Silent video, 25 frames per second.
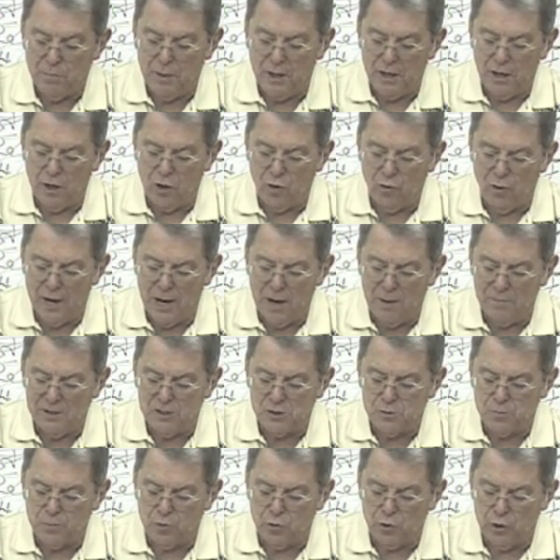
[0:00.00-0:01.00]
Billy Graham
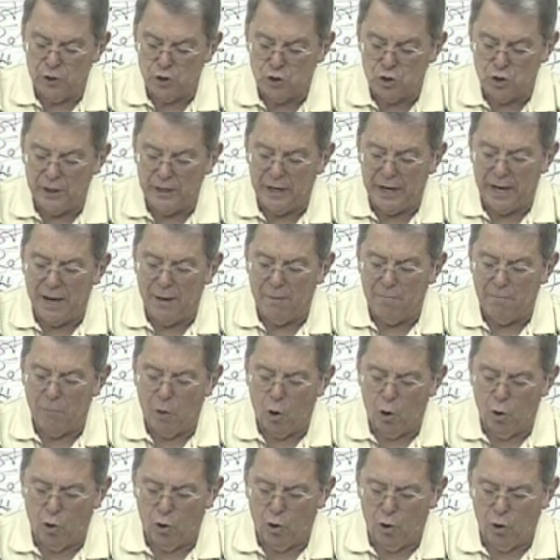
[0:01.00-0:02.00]
is preaching a
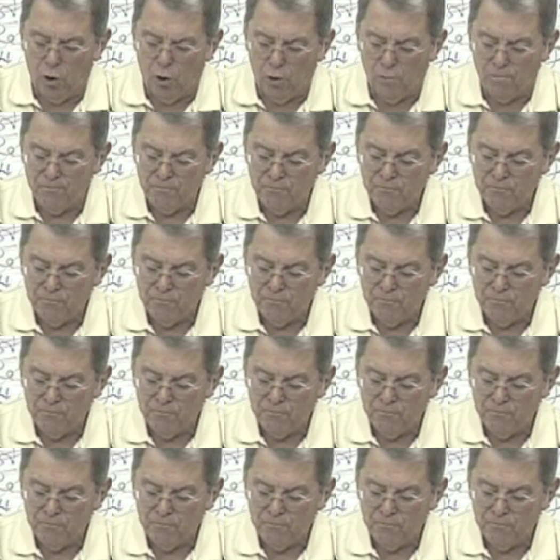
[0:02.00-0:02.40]
moral